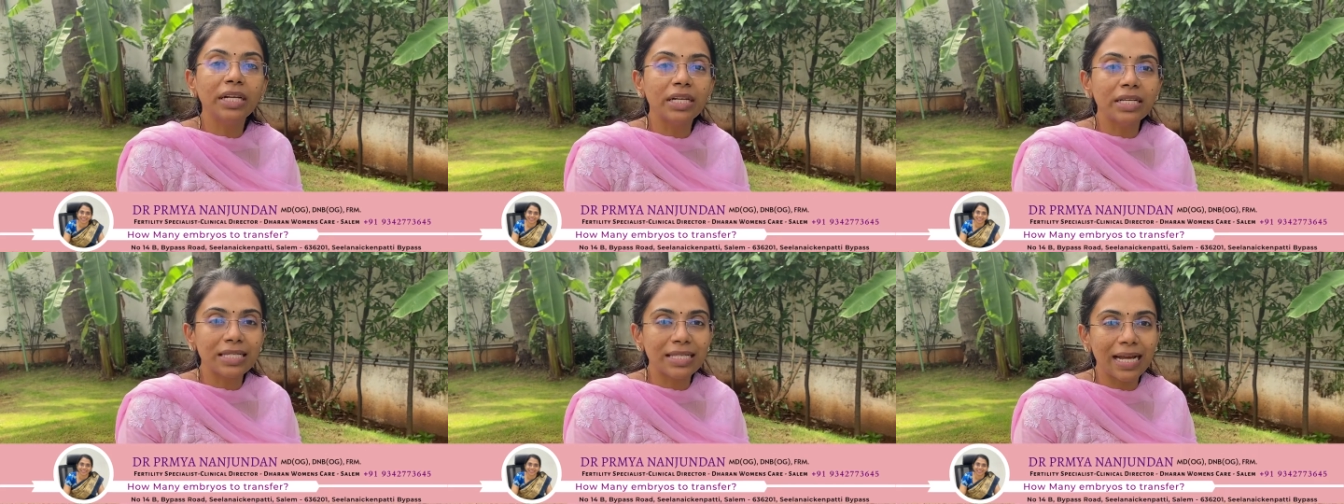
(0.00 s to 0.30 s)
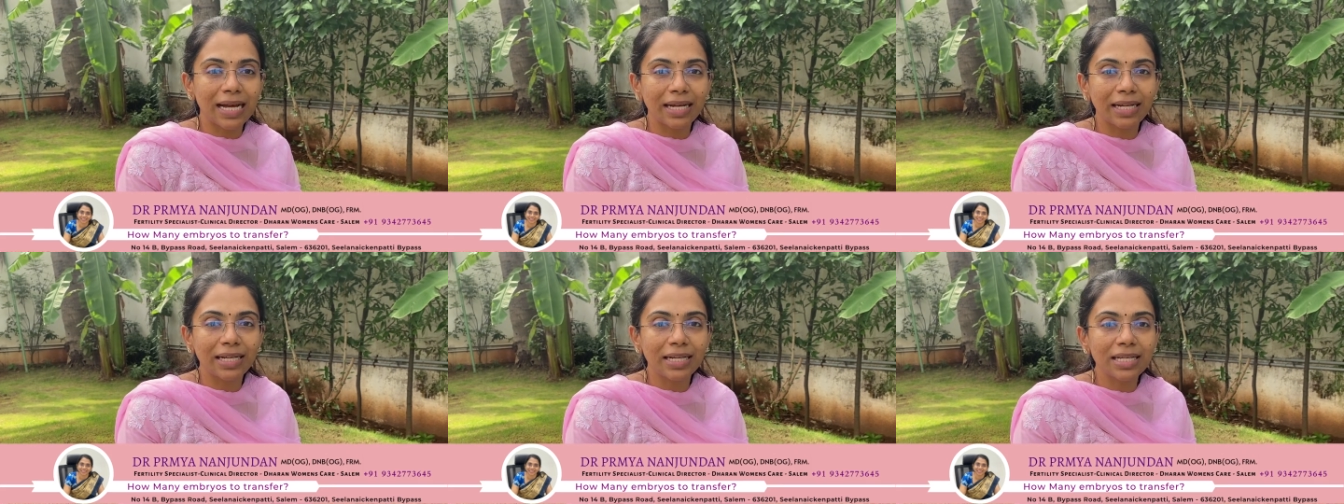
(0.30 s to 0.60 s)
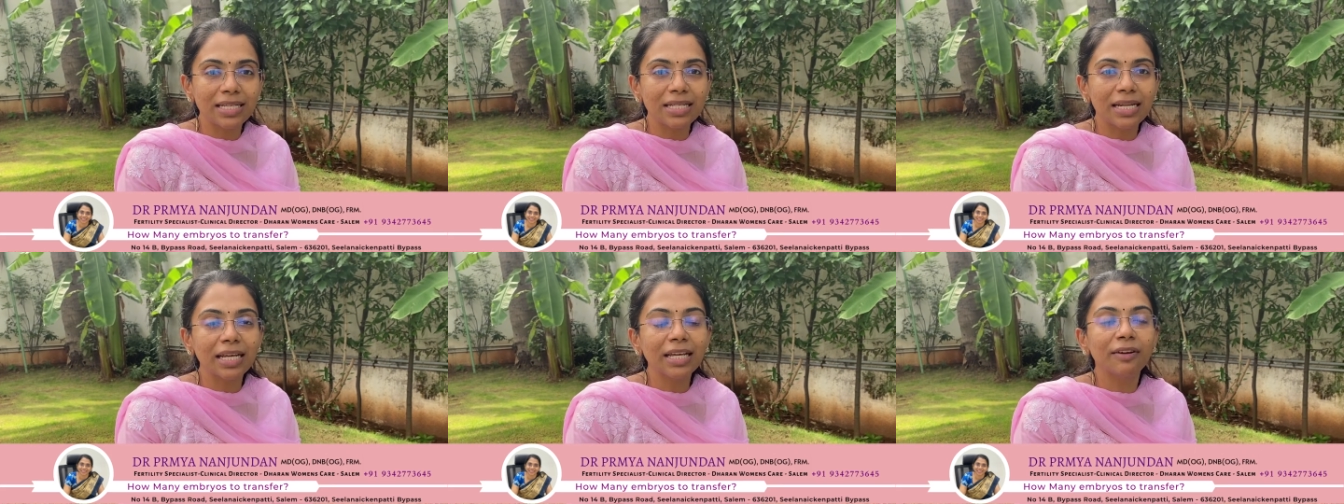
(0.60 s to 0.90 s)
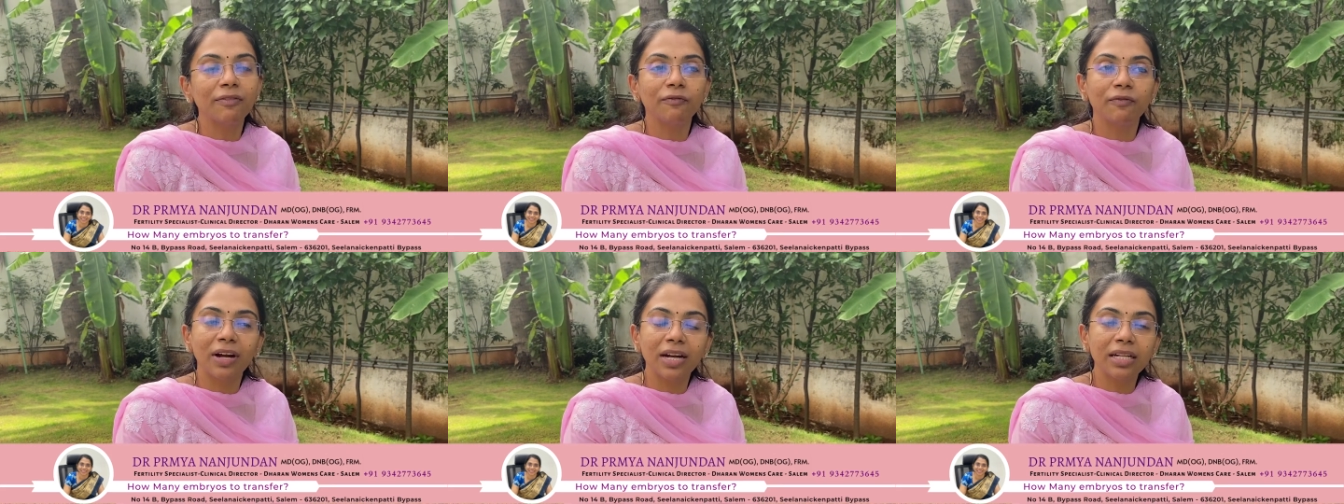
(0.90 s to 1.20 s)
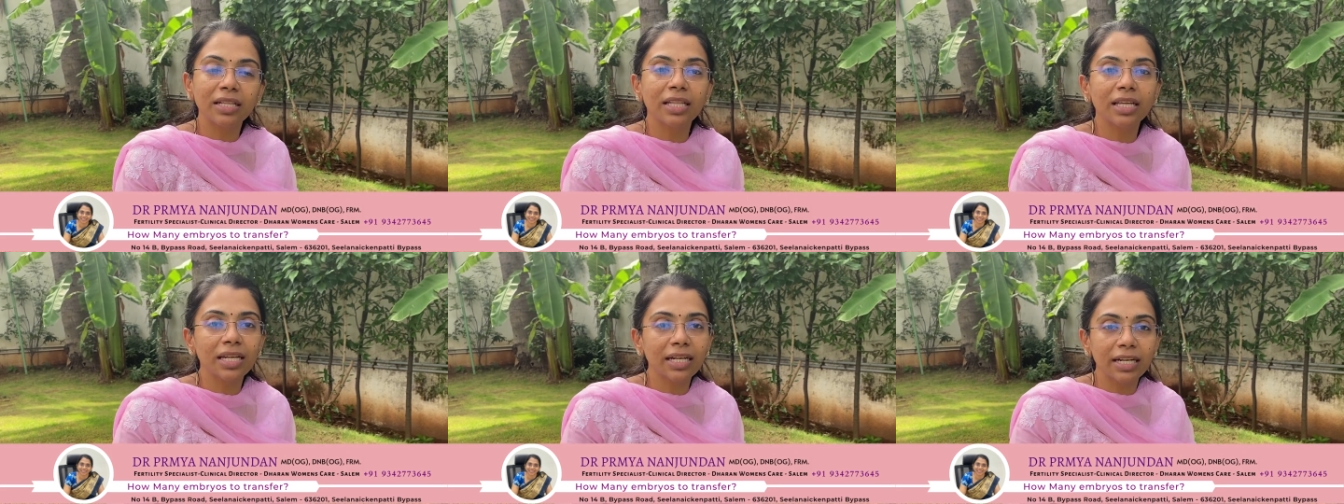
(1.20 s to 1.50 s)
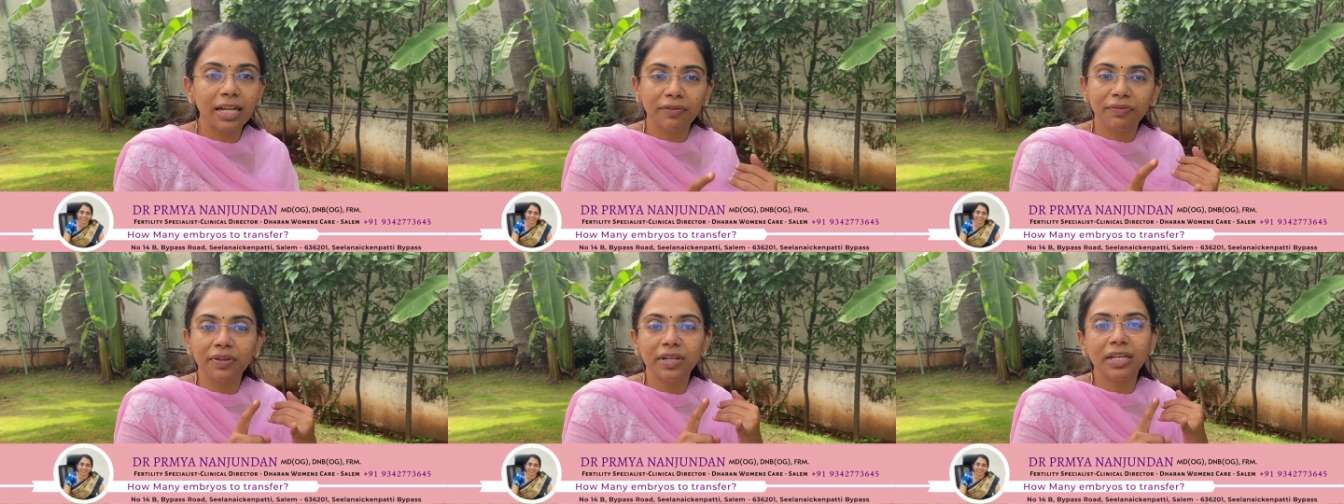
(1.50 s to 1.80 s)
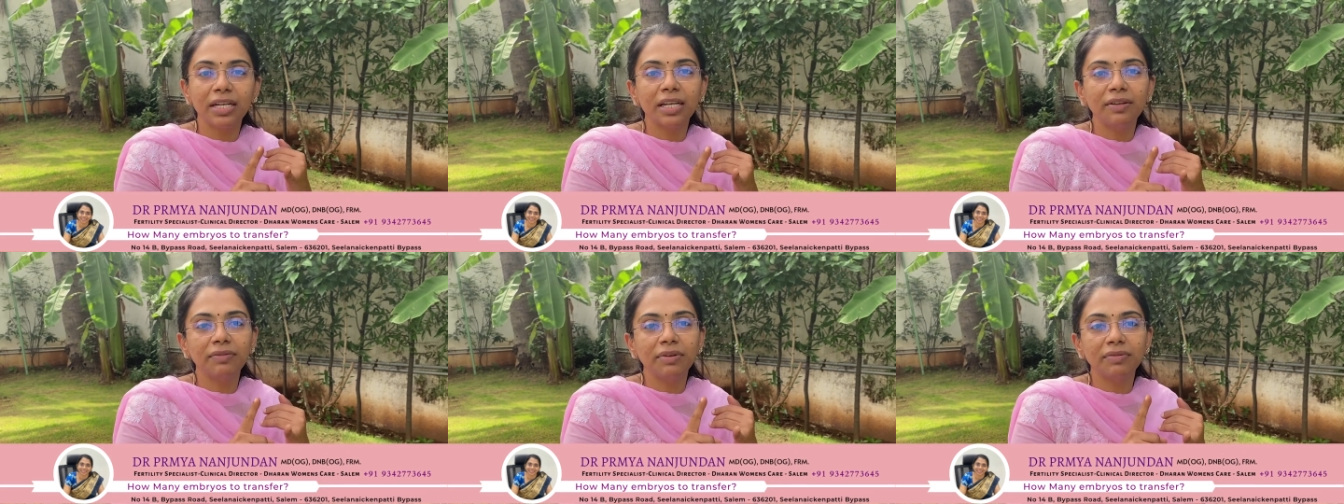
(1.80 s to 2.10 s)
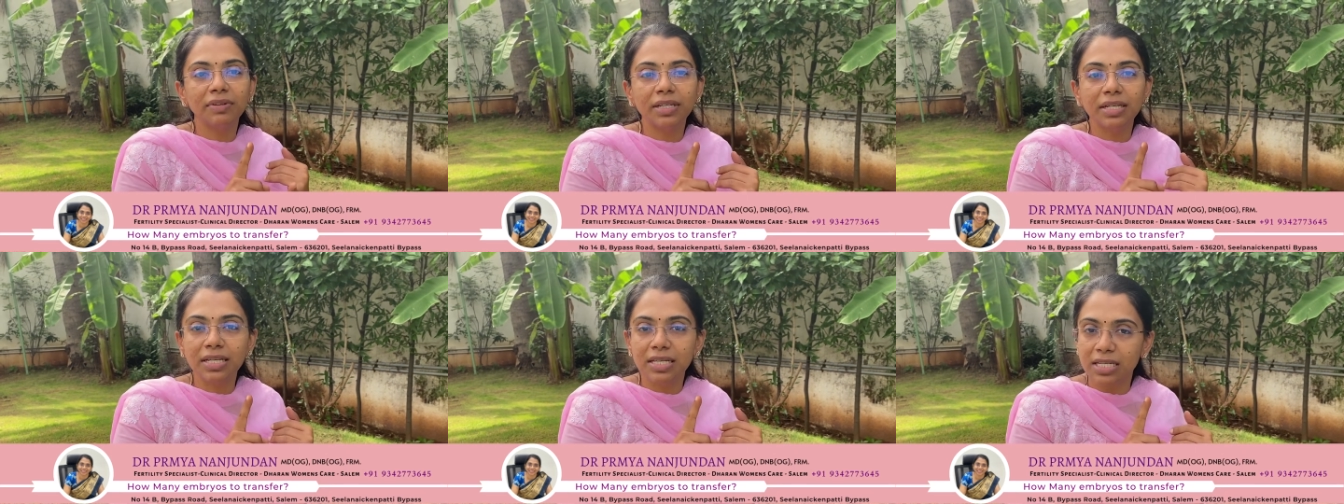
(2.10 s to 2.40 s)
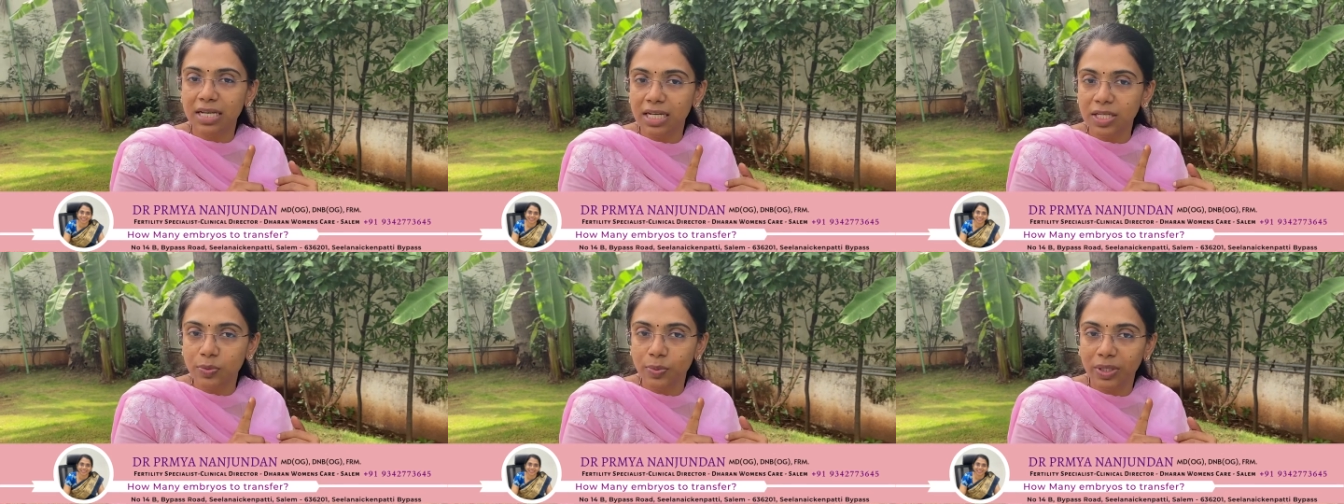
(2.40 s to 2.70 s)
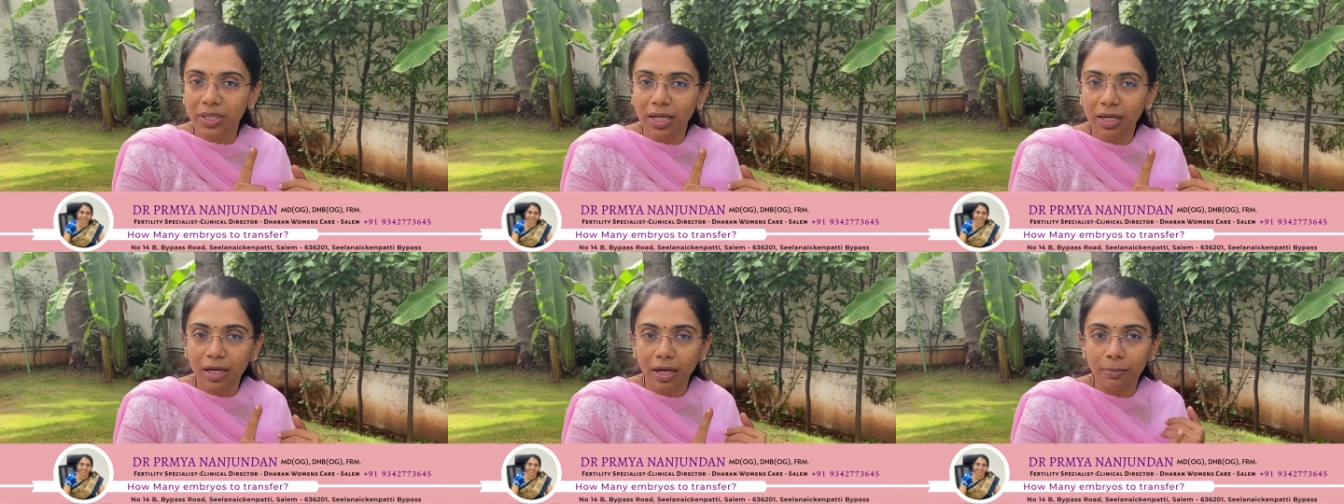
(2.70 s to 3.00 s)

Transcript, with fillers: decide is like one thing definitely we will discuss with the